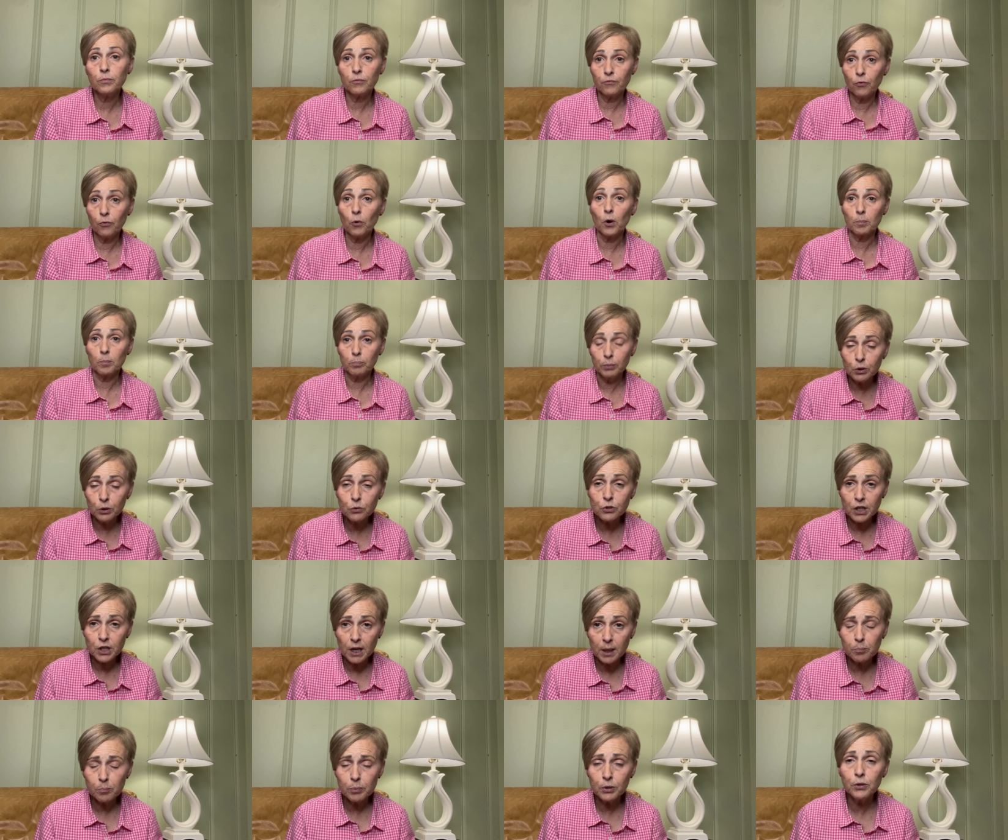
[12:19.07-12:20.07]
for a blue
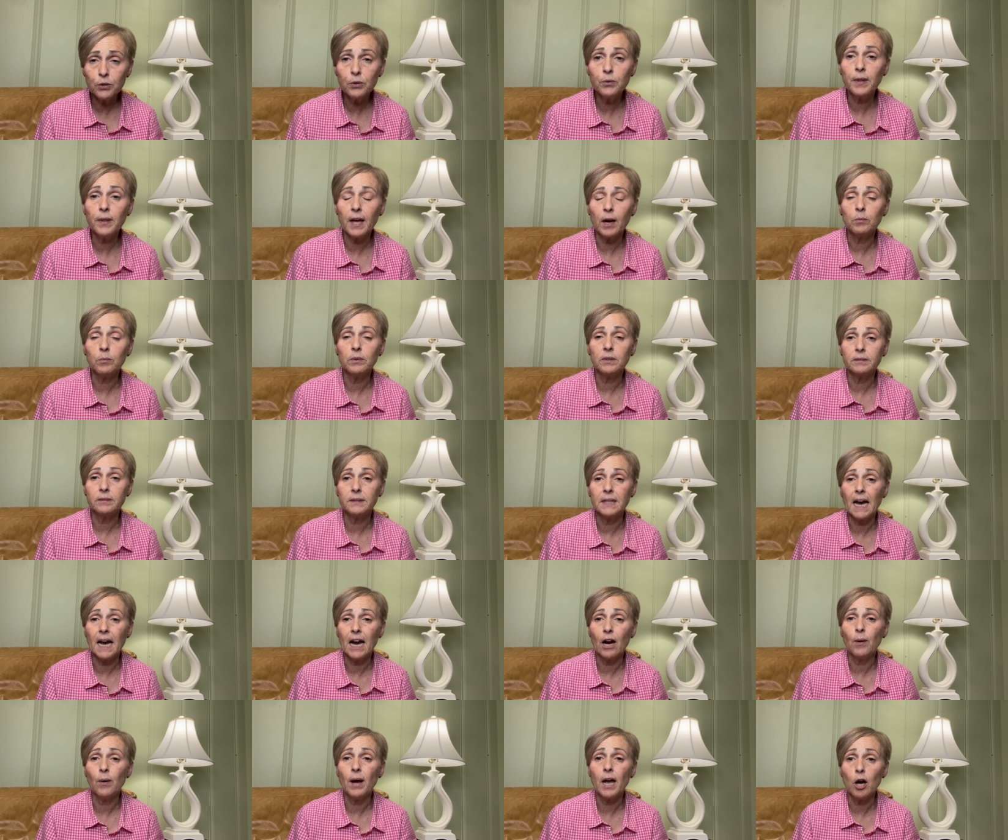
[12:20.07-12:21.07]
shampoo that will
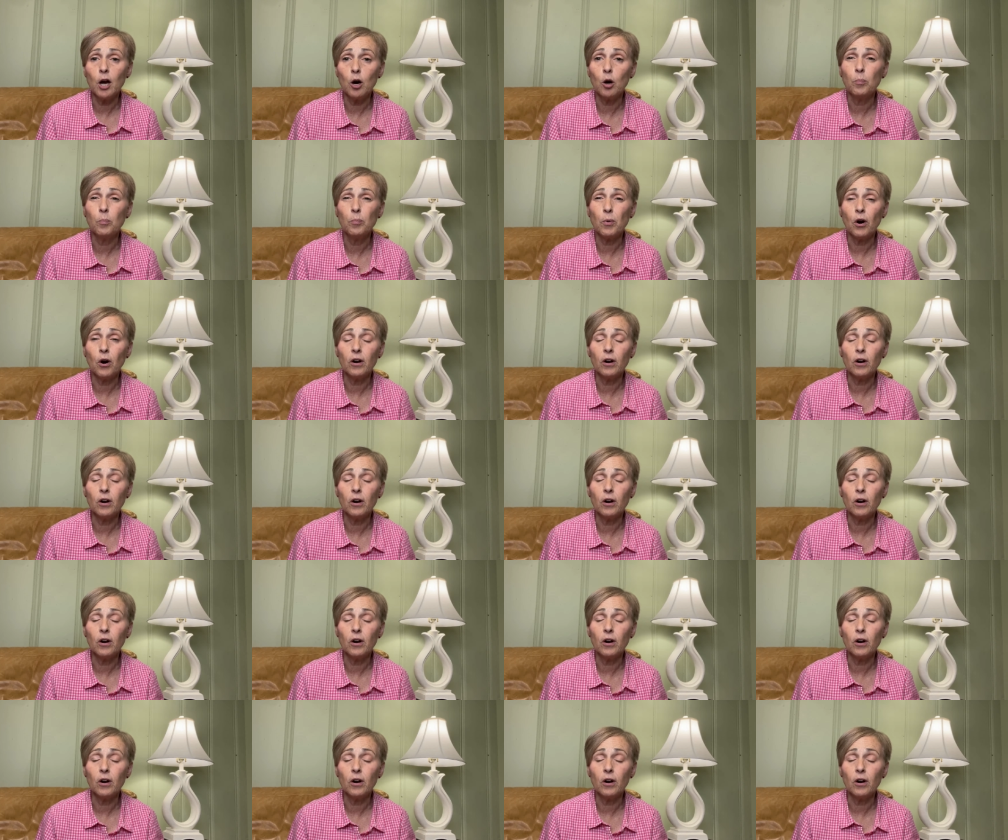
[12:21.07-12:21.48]
now help